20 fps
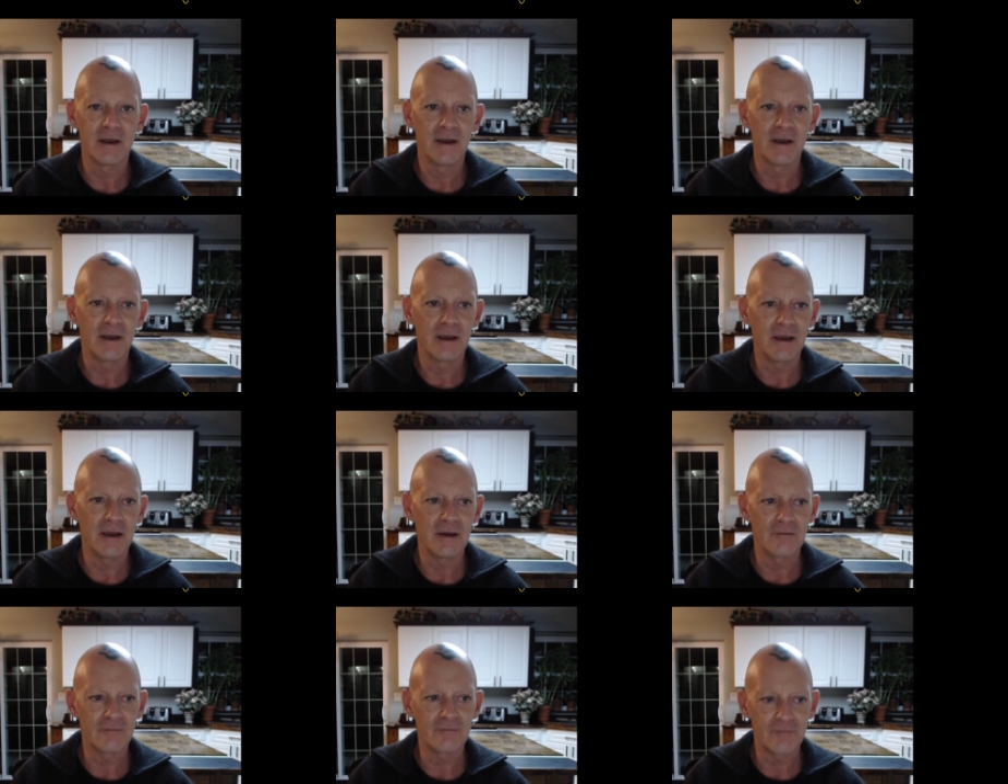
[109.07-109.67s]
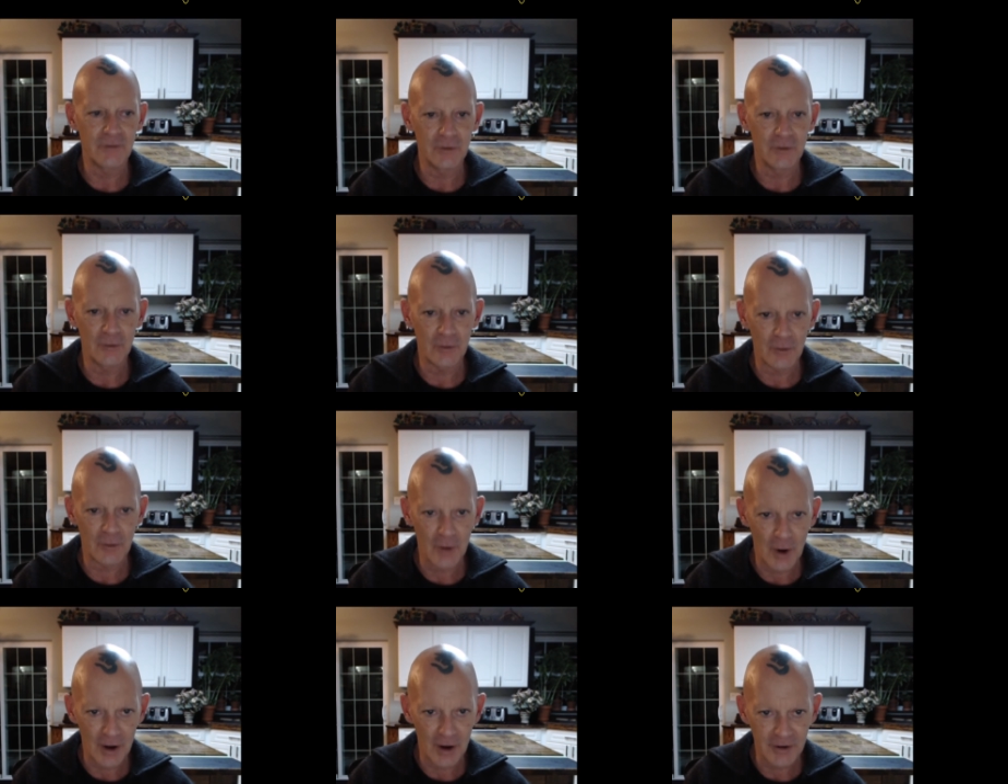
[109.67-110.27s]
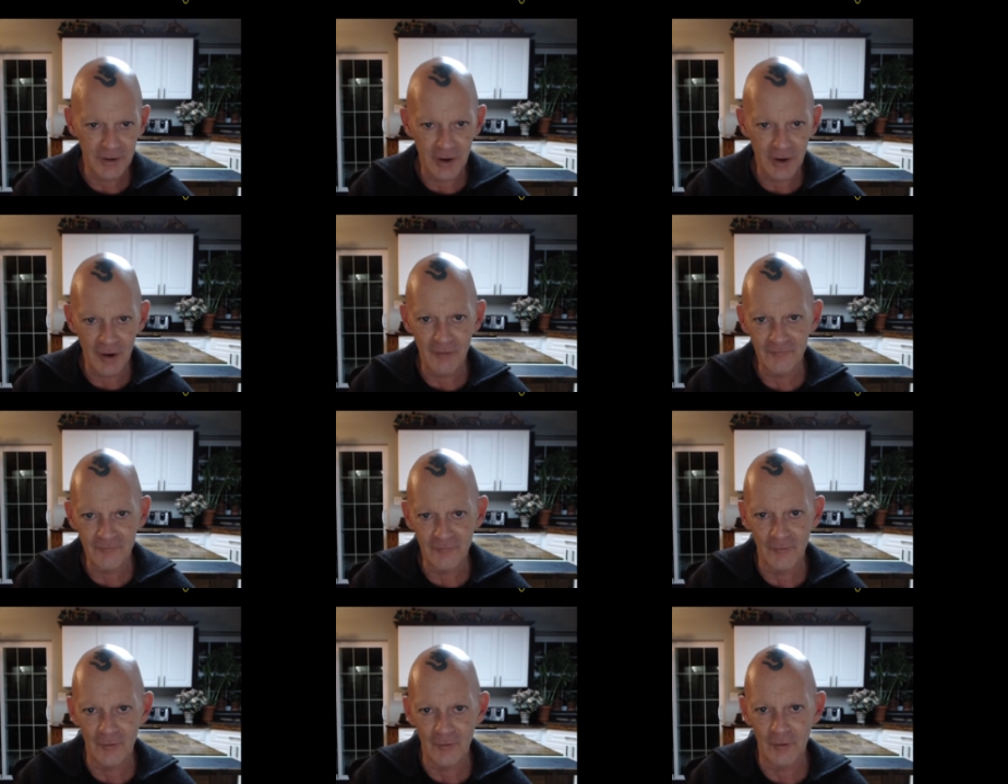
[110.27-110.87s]
if you're not
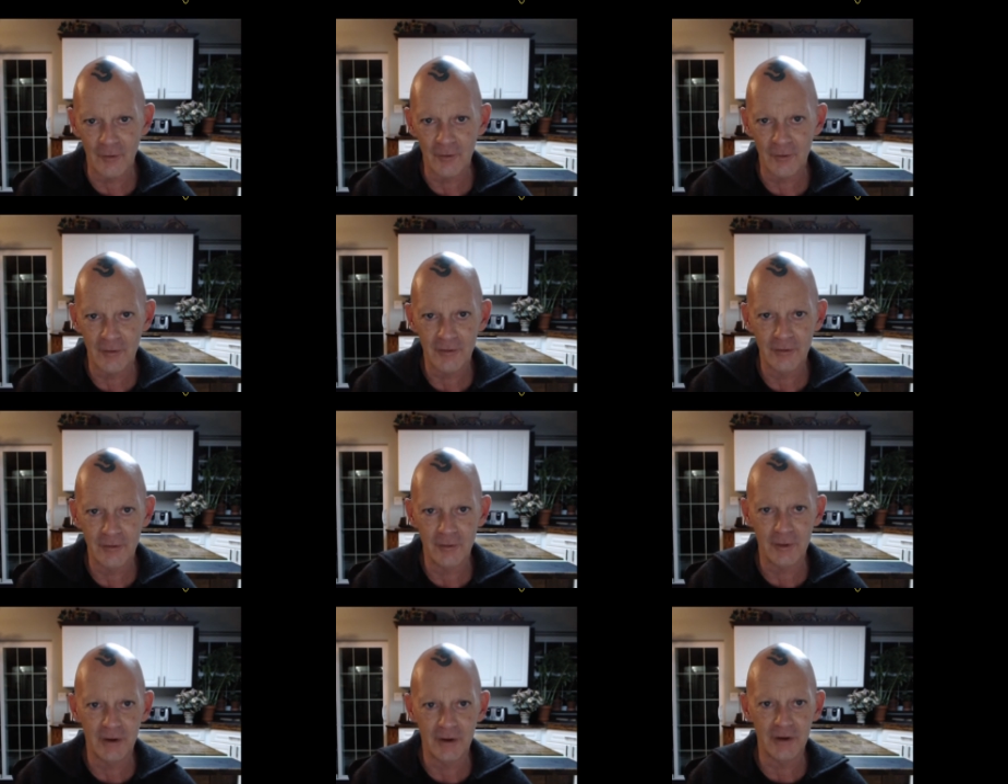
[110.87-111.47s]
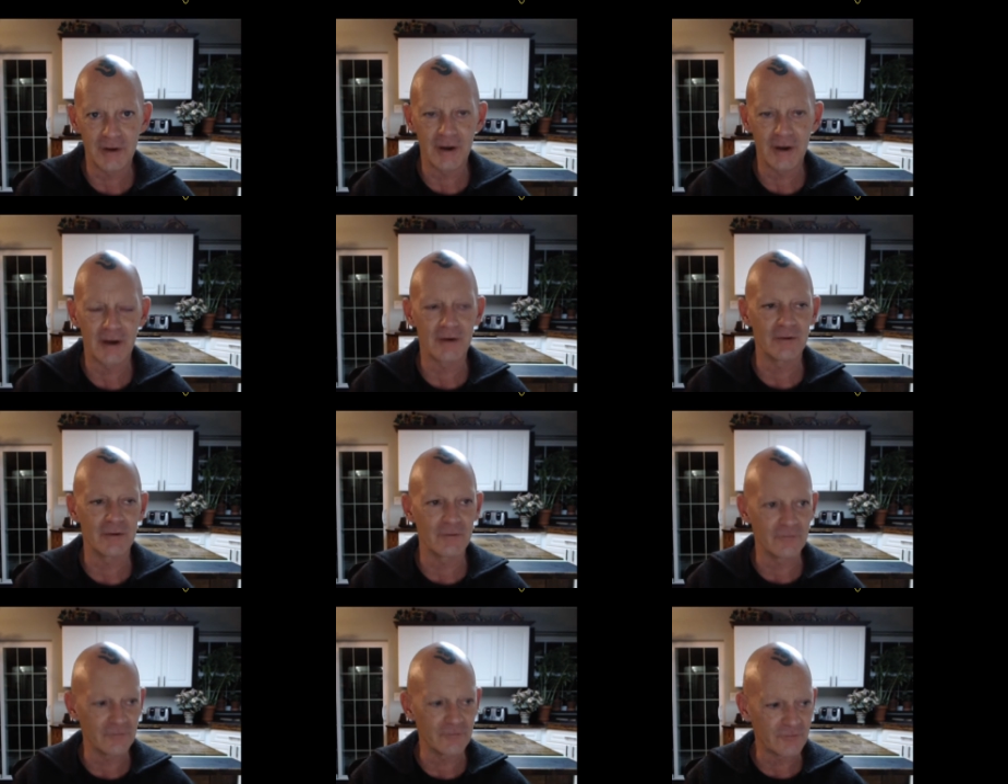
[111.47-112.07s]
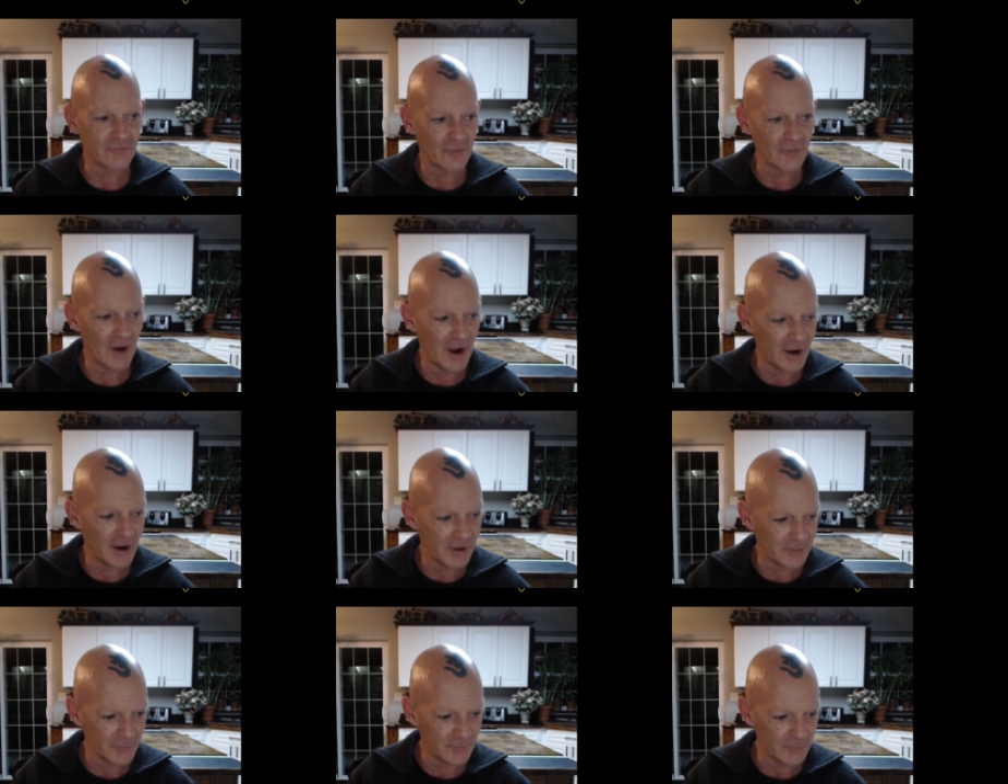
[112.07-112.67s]
careful, you can kind of lose
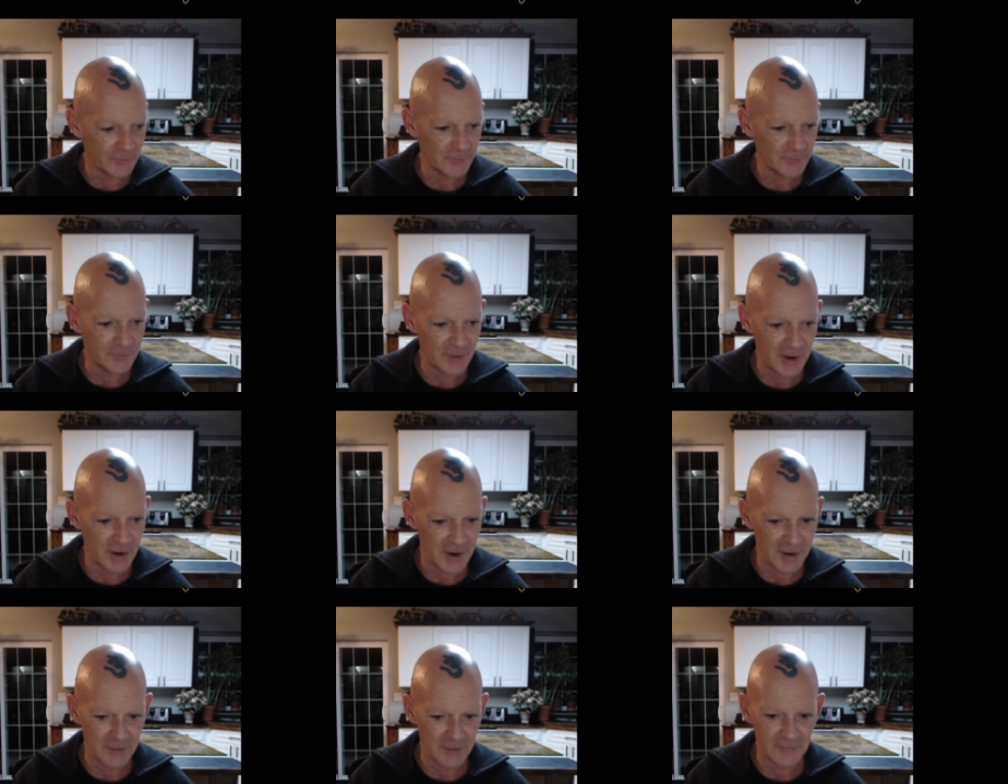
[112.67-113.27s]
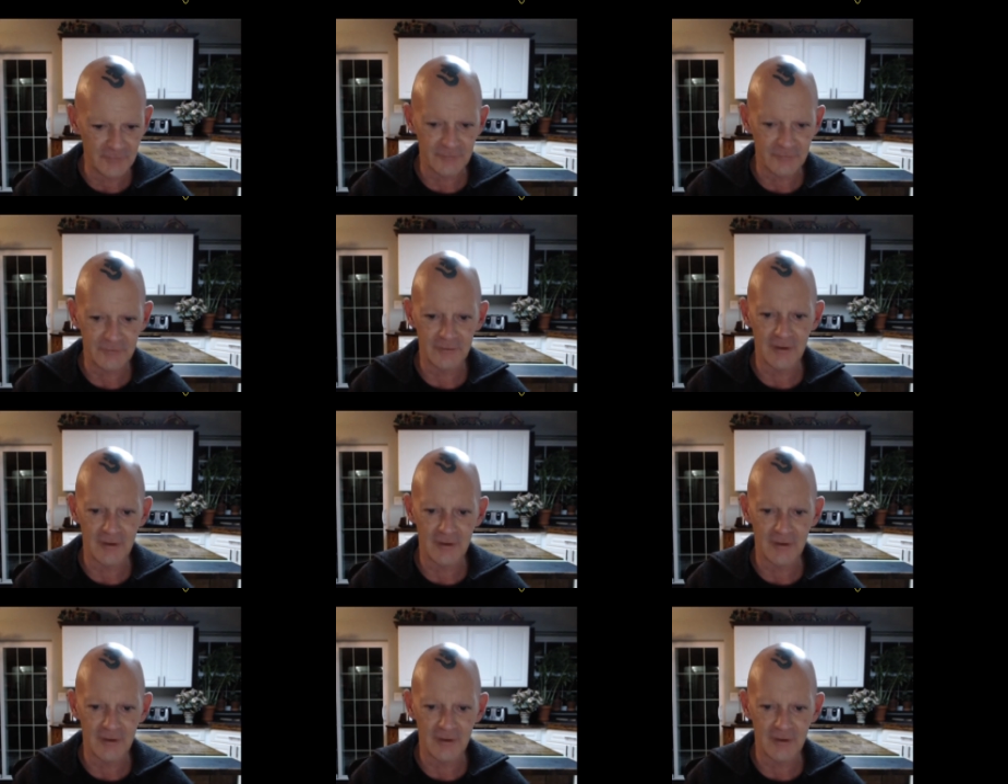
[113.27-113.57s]
track of the days.